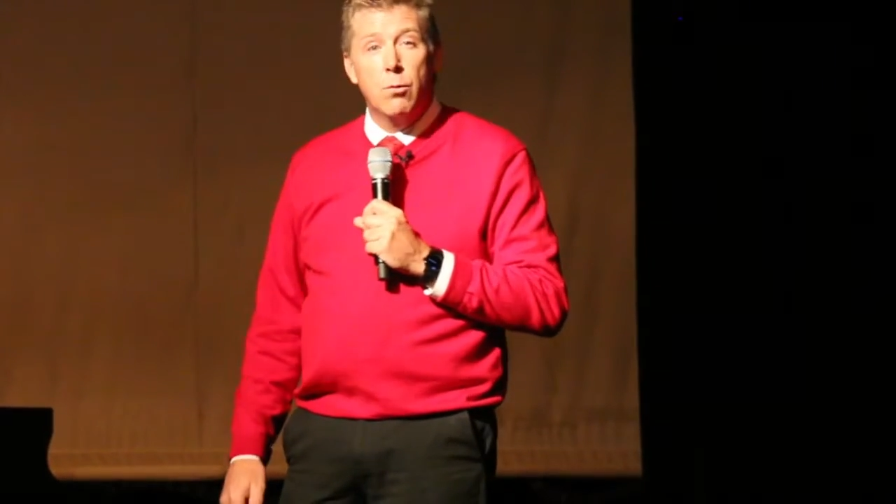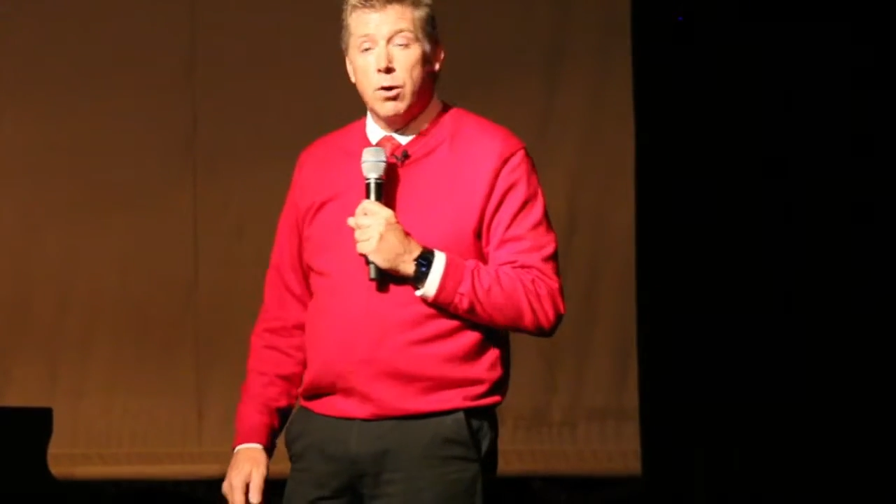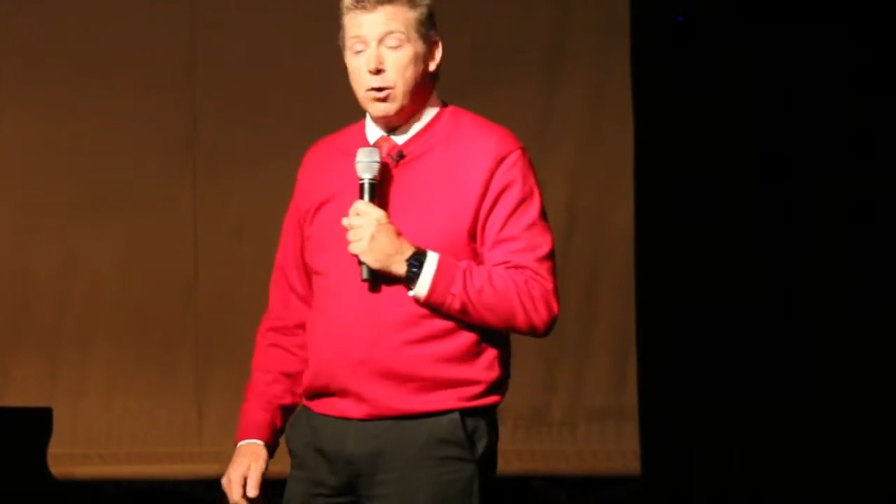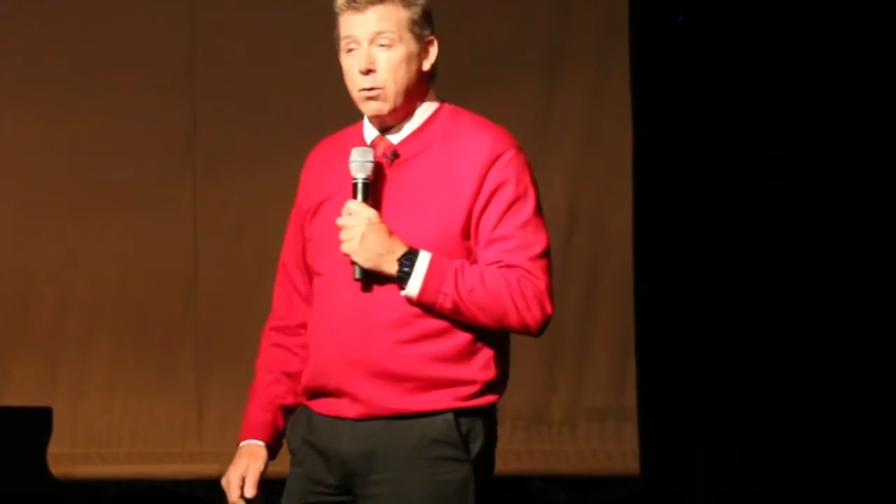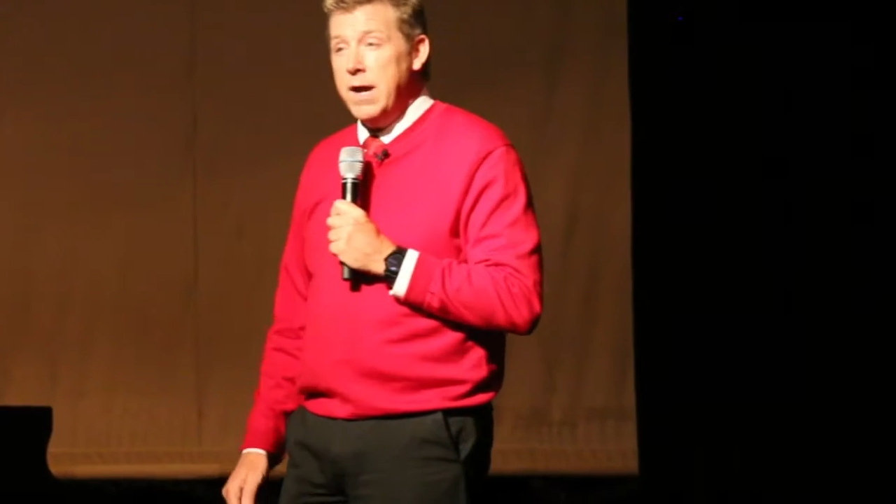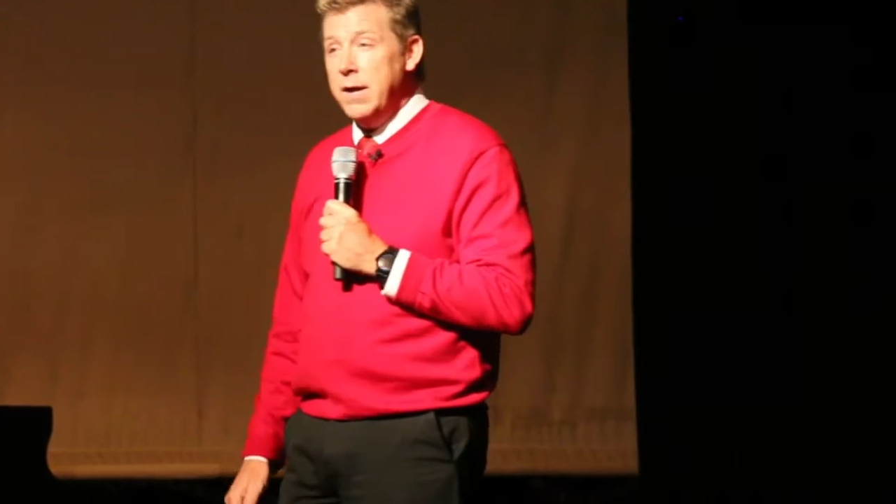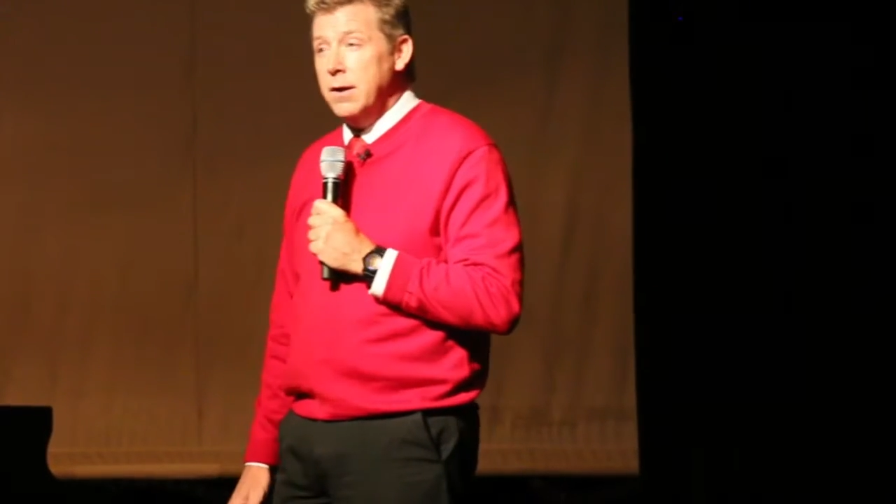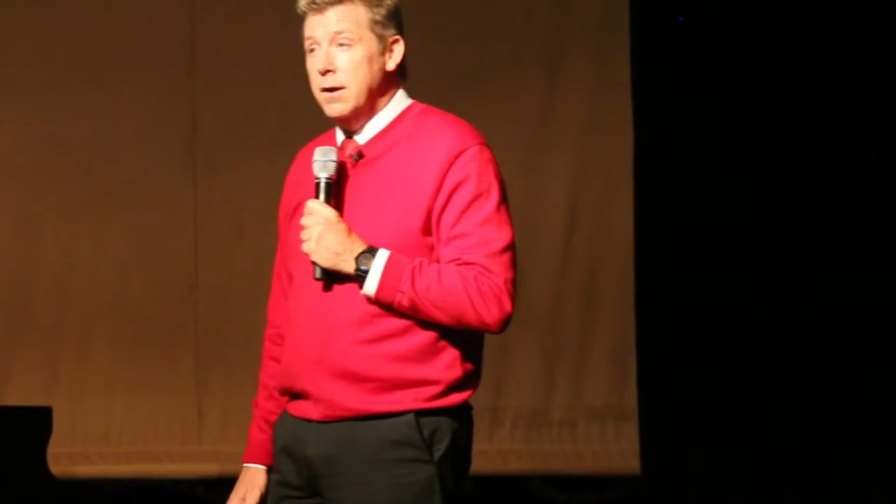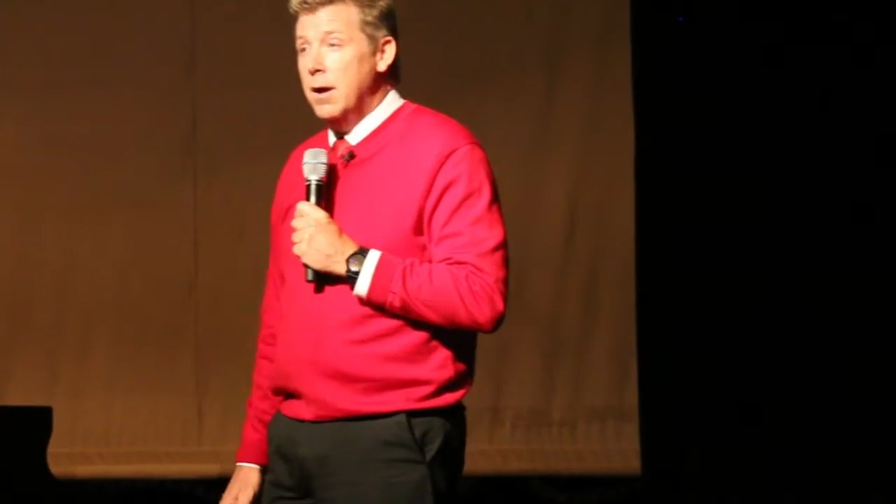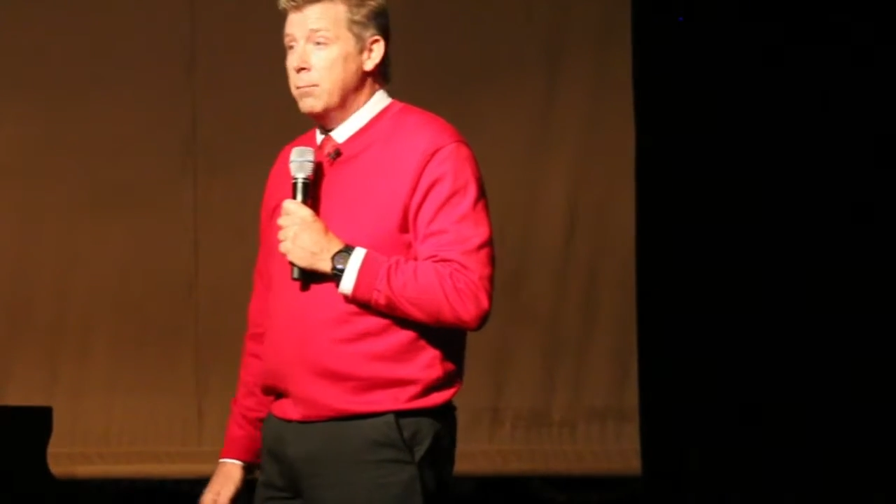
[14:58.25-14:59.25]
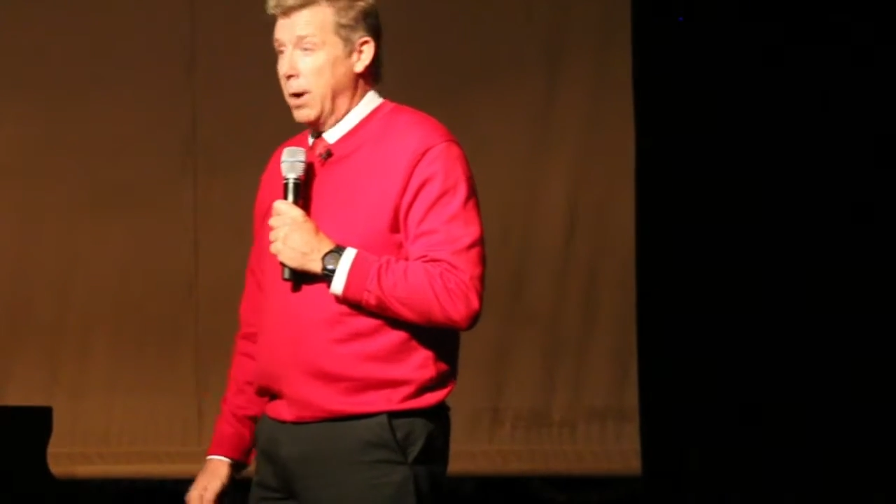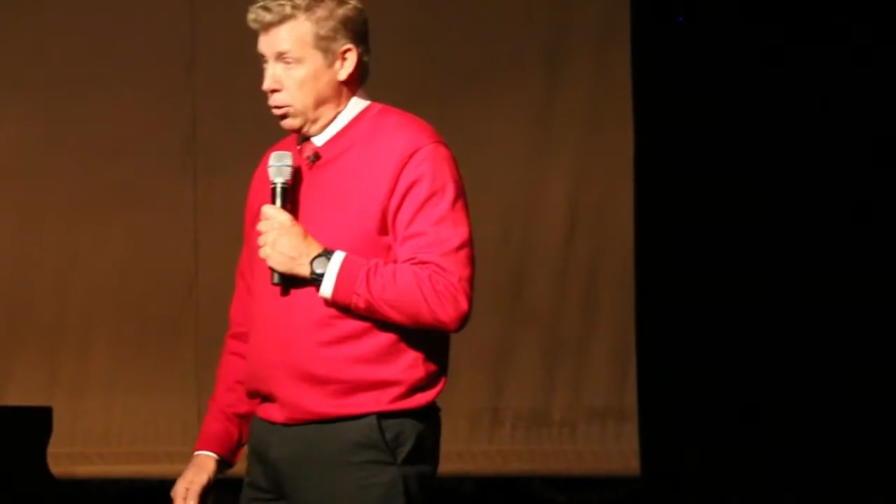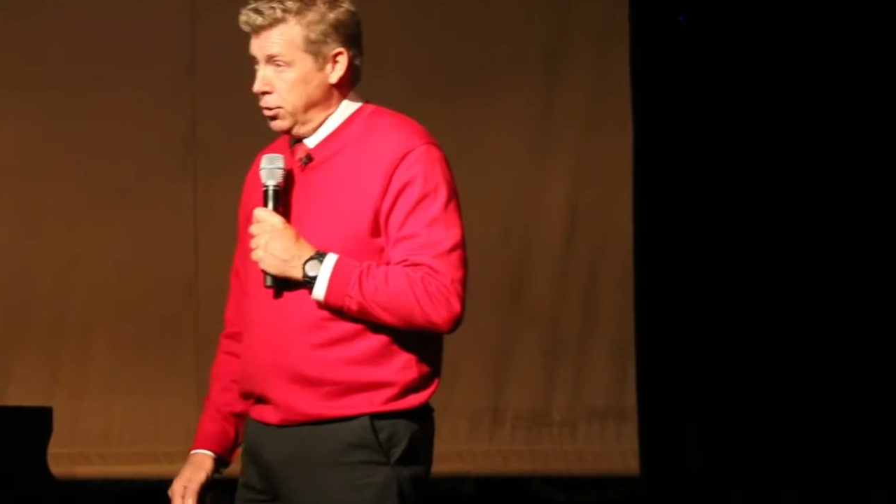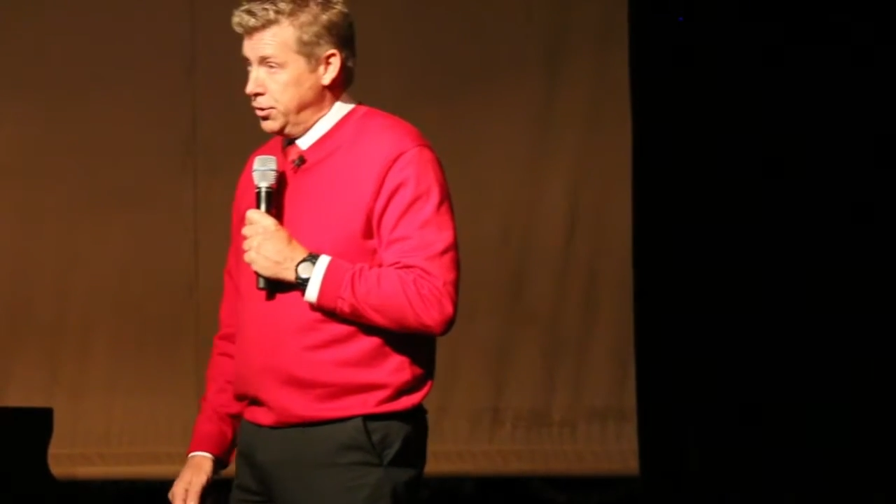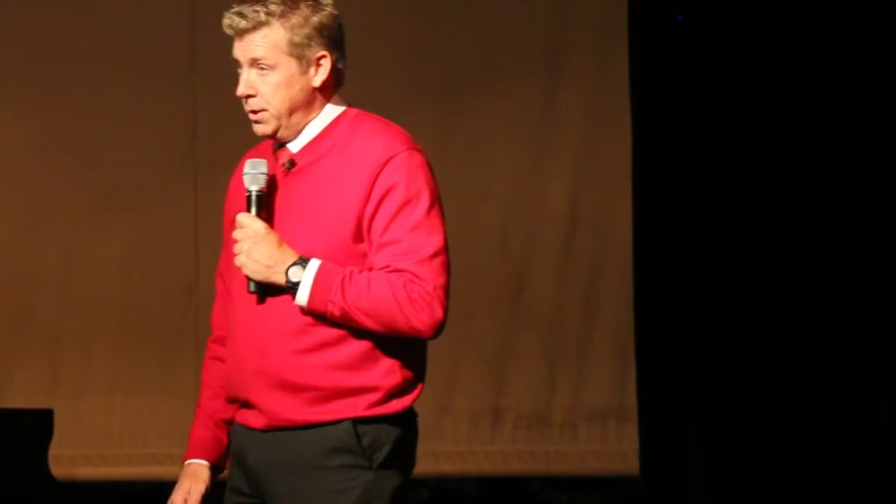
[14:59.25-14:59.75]
were created
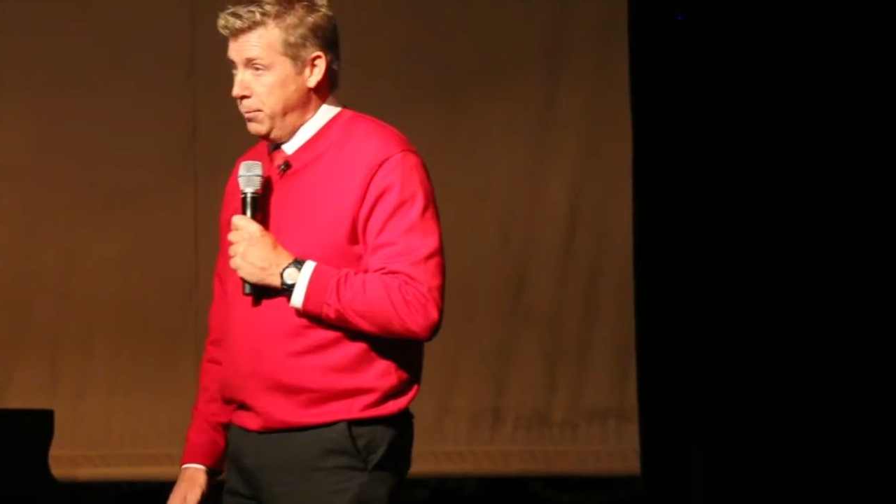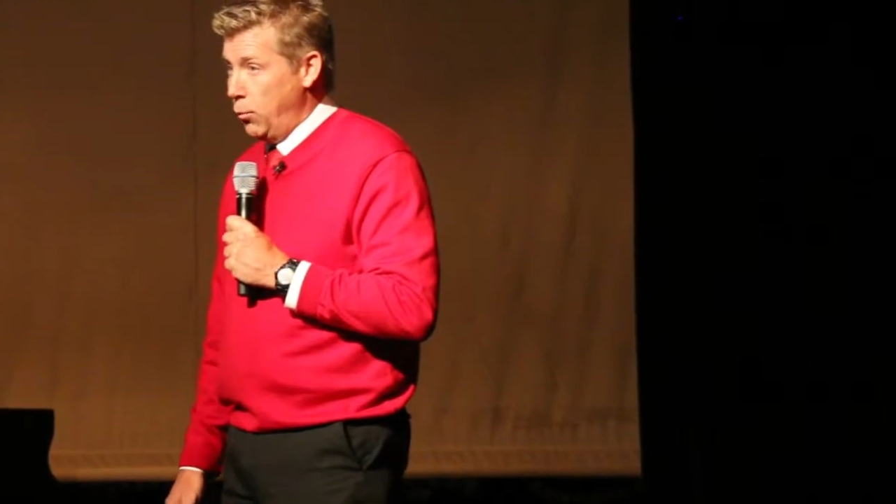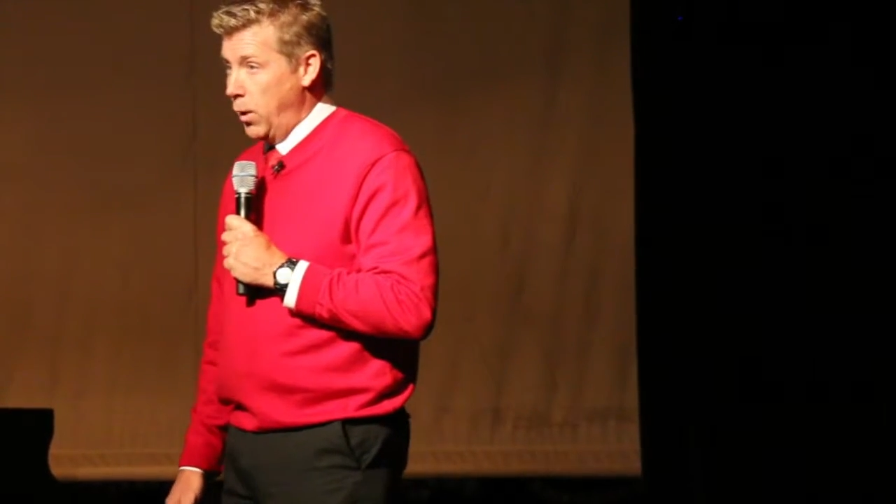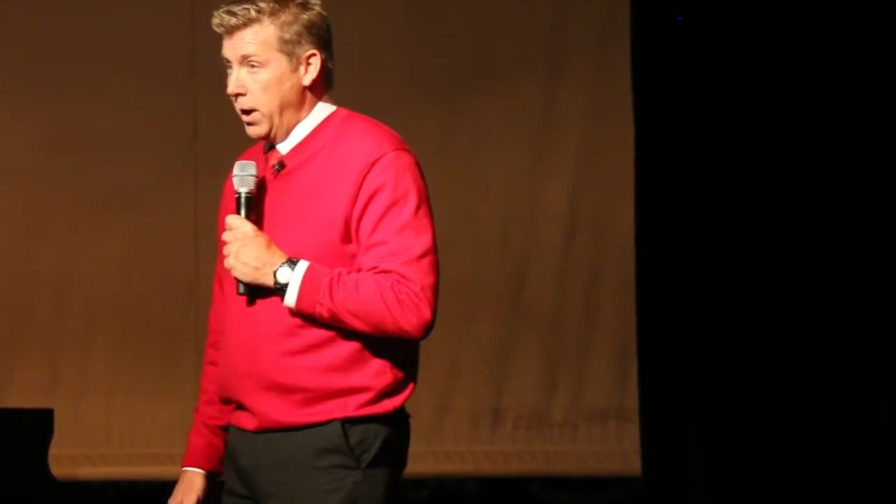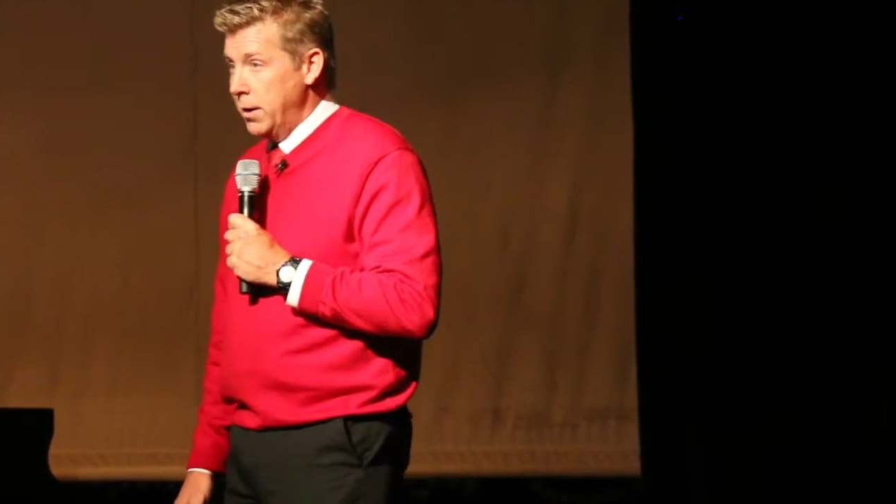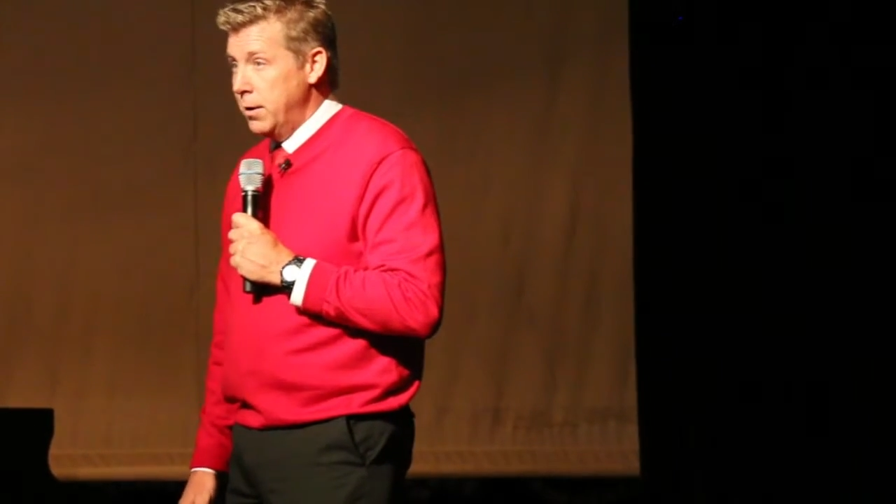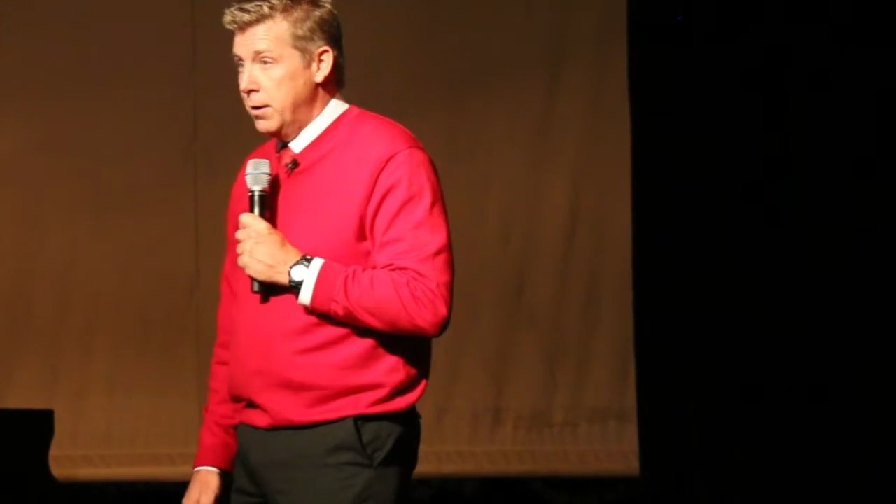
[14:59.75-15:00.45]
Ernest Hemingway.